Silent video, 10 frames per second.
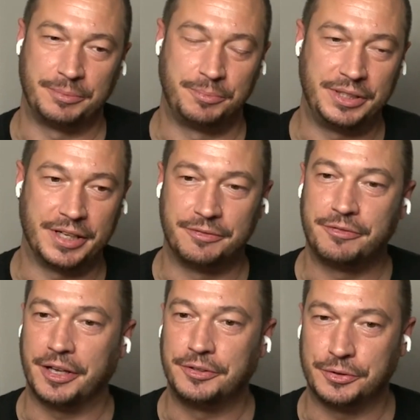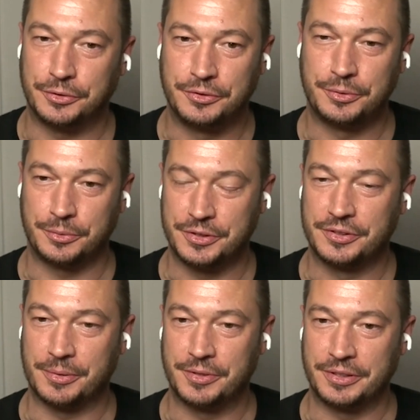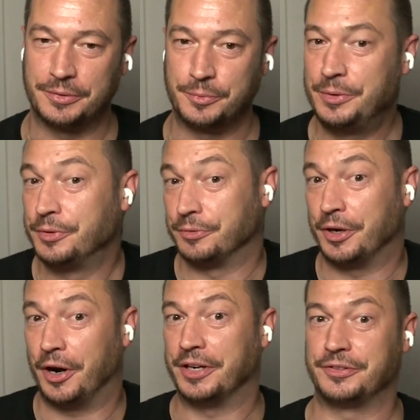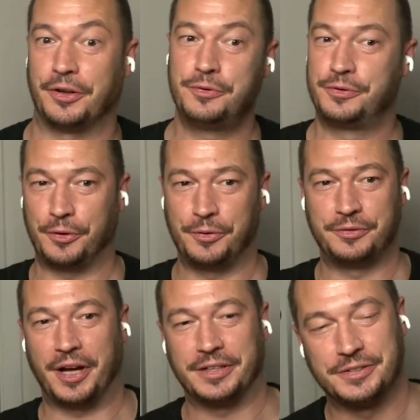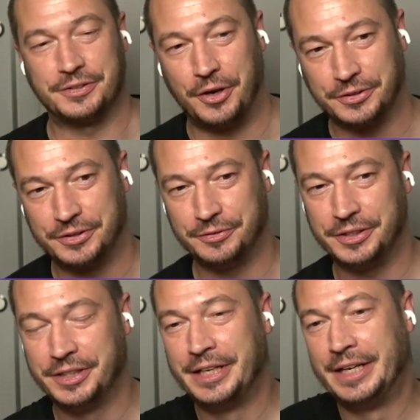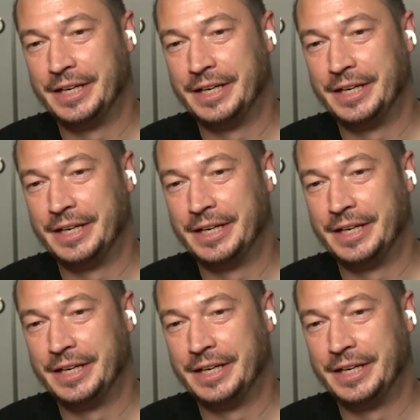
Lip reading: But be then fine-tuned towards something that we would regard as so advanced cognitively.